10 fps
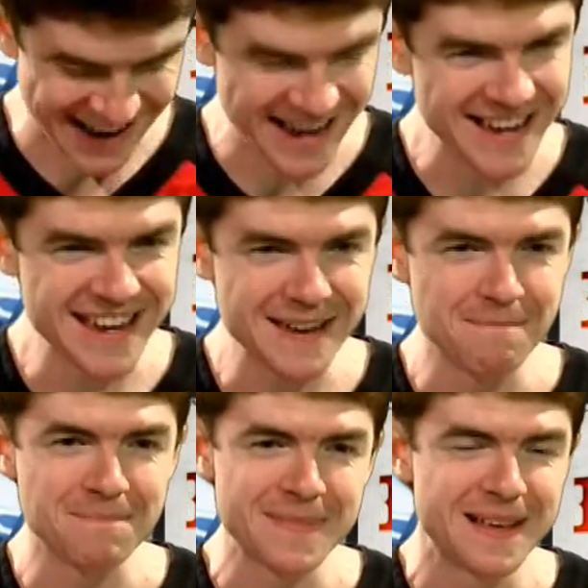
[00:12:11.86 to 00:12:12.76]
he
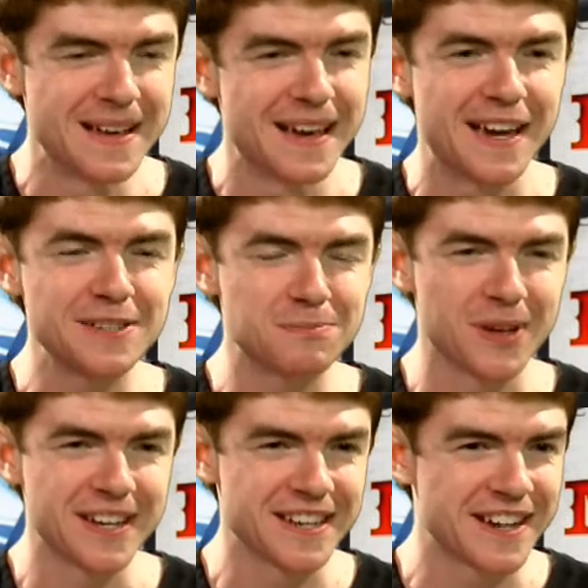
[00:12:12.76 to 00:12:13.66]
he's
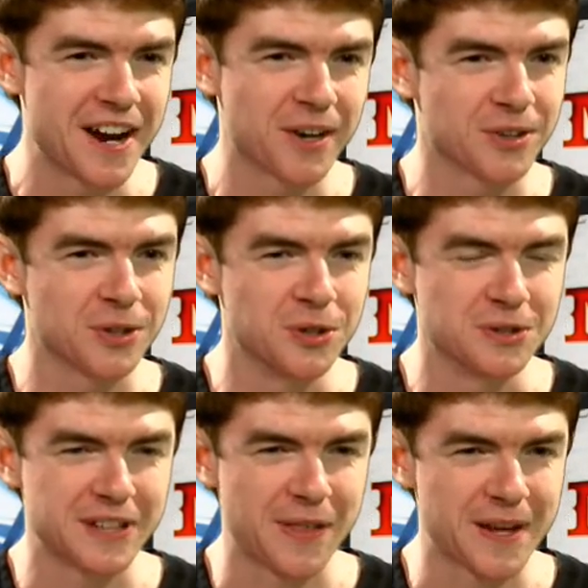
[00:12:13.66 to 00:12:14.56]
playing a character who
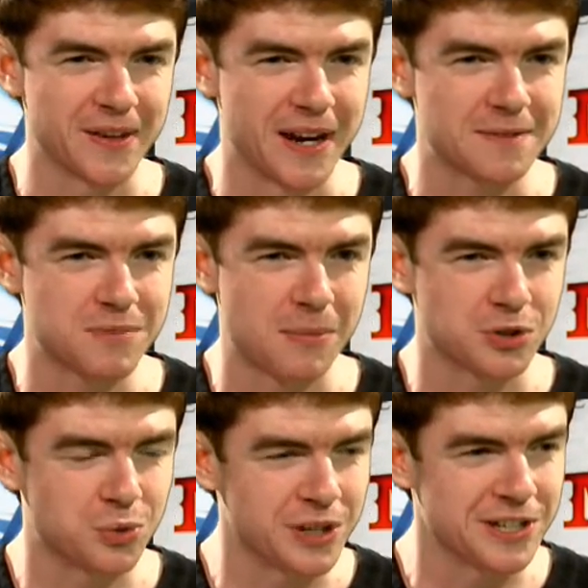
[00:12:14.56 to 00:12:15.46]
is, I think, like probably
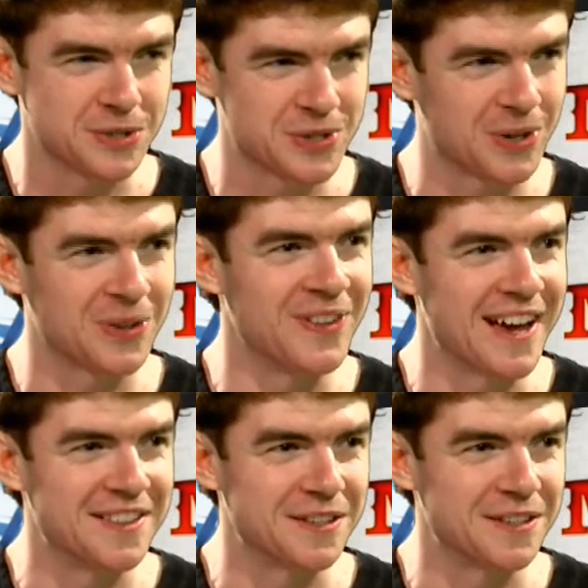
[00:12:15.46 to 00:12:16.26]
20 years younger than that in this